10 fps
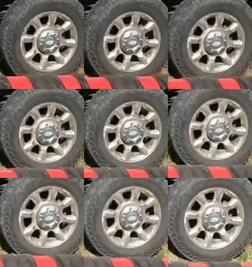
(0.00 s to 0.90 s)
and this
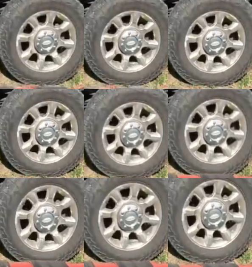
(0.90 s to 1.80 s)
contraption hinges
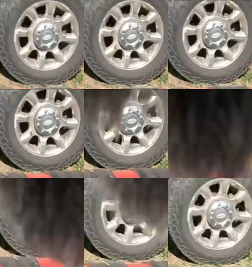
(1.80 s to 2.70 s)
down here
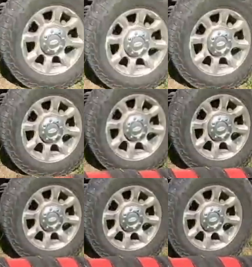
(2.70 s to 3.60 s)

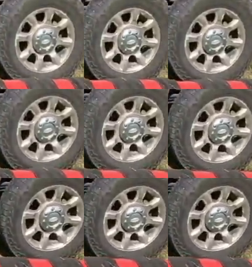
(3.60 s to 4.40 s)
and dumps the bale.